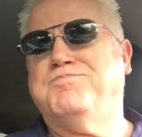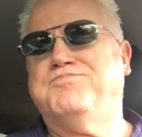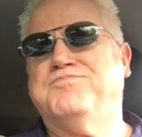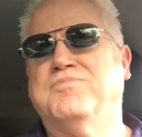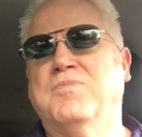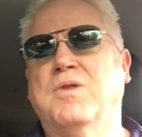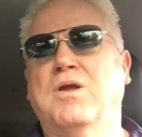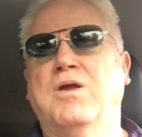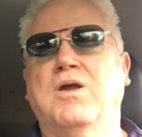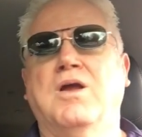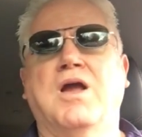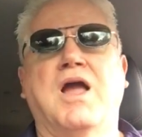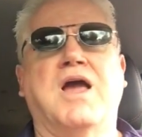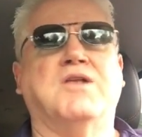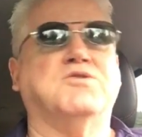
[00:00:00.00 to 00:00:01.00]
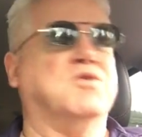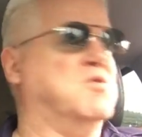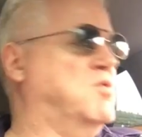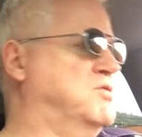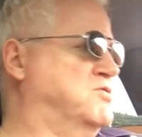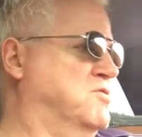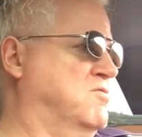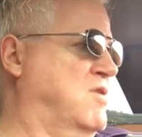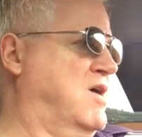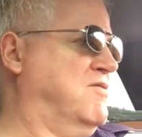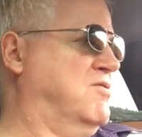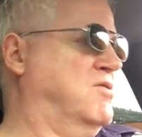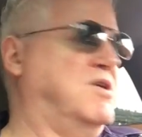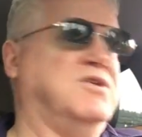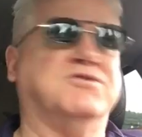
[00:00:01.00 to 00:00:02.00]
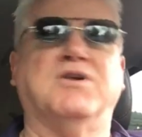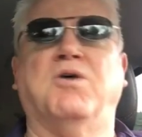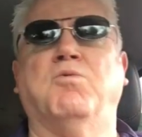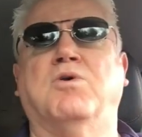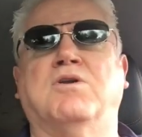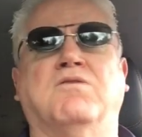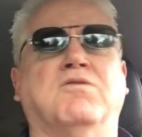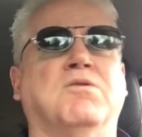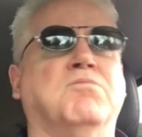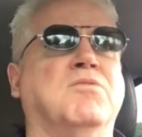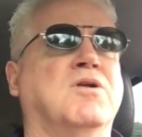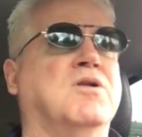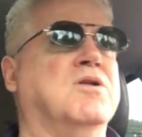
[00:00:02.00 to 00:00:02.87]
Mm. And there's only one survivor, and he's not one of them.